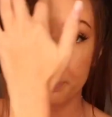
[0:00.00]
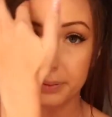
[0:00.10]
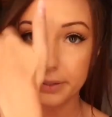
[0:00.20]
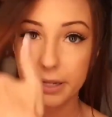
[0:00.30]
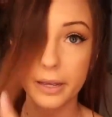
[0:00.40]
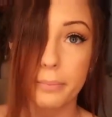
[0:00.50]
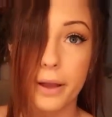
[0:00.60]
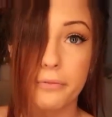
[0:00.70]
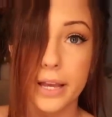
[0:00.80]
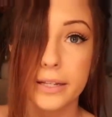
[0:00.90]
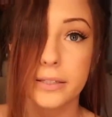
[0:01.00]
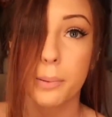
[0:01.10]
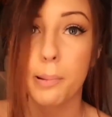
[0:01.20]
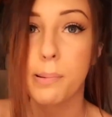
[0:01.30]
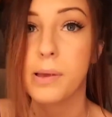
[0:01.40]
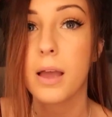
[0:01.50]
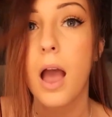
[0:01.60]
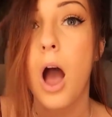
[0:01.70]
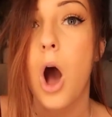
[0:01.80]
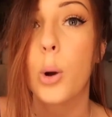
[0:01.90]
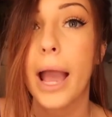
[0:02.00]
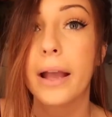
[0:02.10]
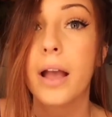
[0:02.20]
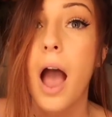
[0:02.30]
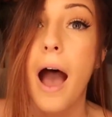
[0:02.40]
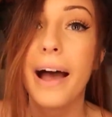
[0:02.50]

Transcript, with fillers: It's like in my face. Okay.